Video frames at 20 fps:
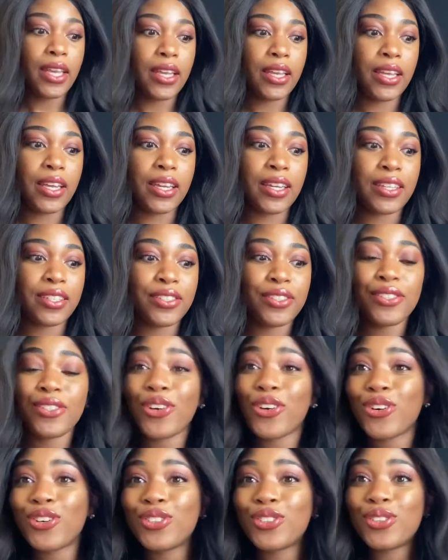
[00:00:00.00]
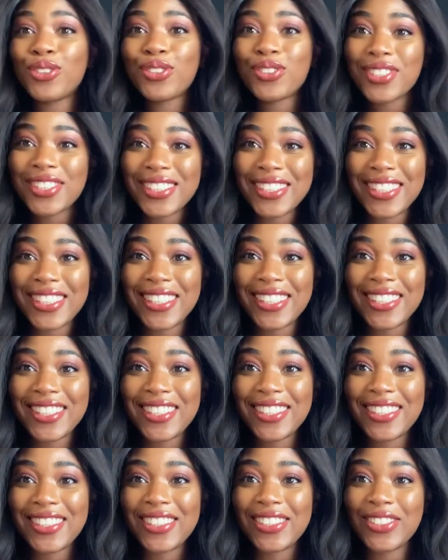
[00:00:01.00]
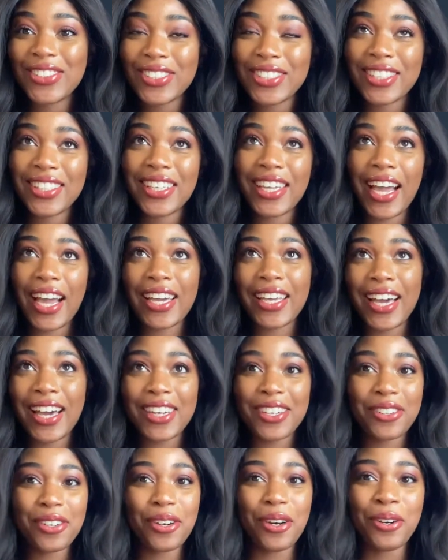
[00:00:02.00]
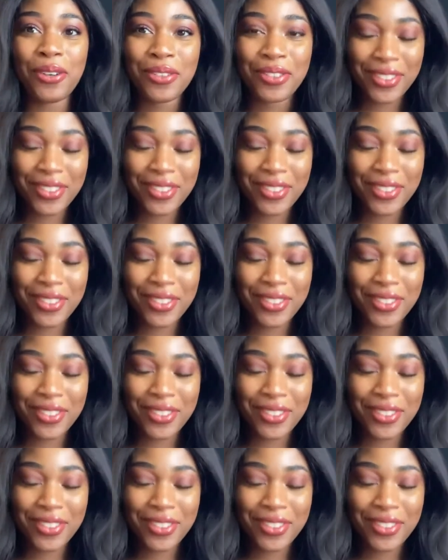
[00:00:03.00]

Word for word: And you know, usually, usually I kind of go,